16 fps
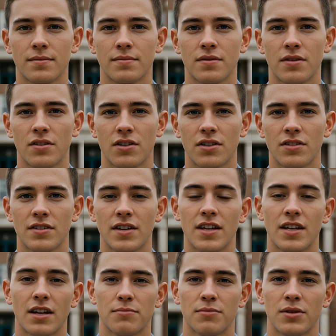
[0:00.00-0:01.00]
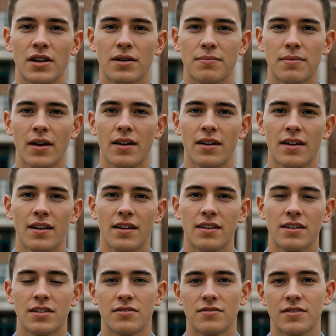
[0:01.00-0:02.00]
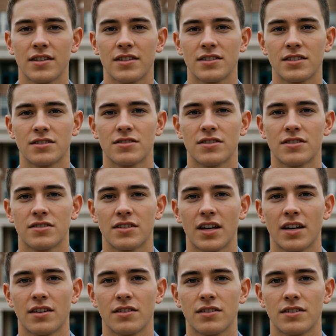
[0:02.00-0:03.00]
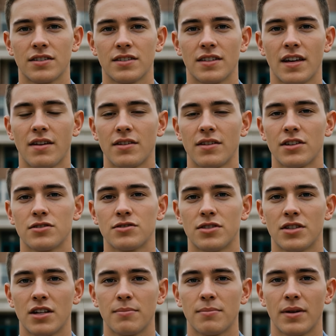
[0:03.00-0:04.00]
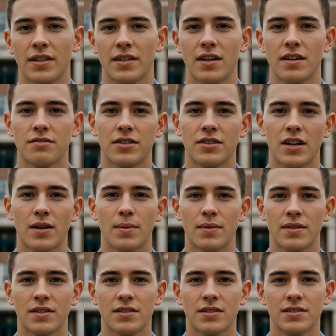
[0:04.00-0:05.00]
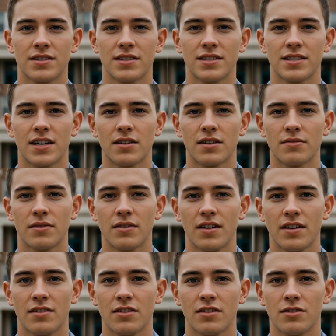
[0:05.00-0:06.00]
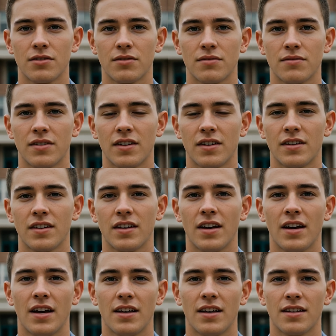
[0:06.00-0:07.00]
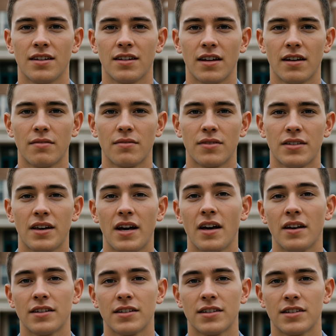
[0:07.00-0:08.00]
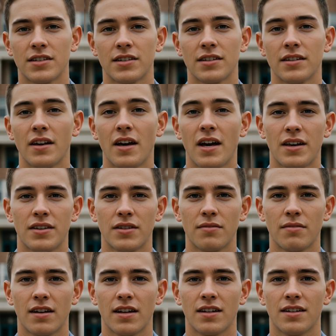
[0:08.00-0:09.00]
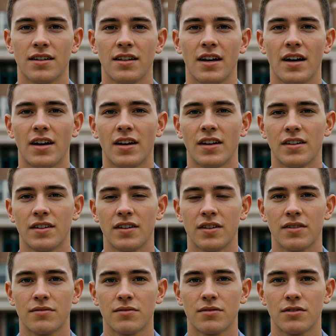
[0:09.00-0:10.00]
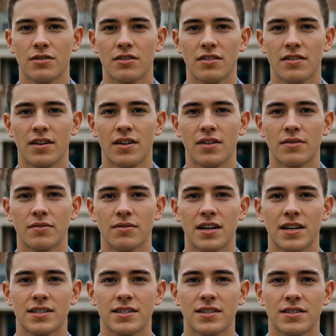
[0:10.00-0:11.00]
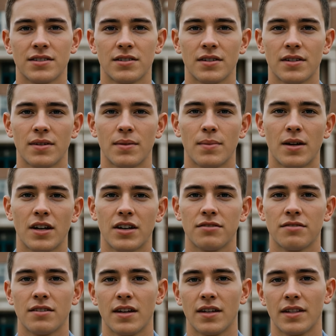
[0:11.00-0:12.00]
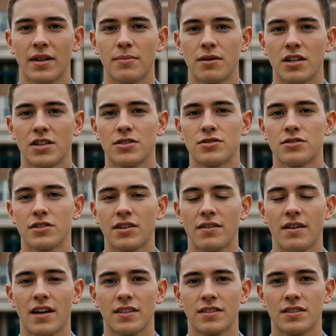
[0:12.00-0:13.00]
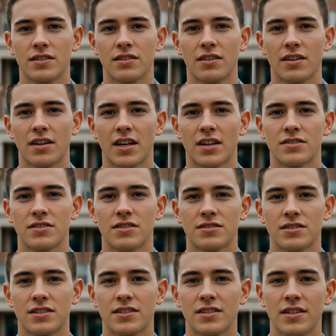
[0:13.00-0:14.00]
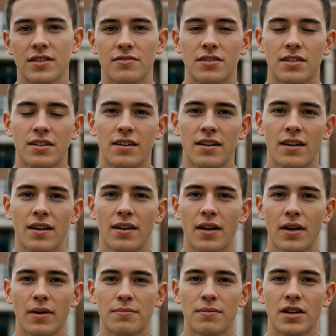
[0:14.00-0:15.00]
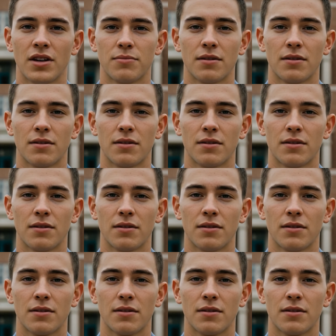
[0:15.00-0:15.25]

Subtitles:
They then sat together in silence as they patiently waited for the others, until Fex broke the silence. "Don't worry too much. Once this is done, you will evolve and no longer be required to do this type of thing. I honestly don't know why your Turner didn't prepare this all beforehand."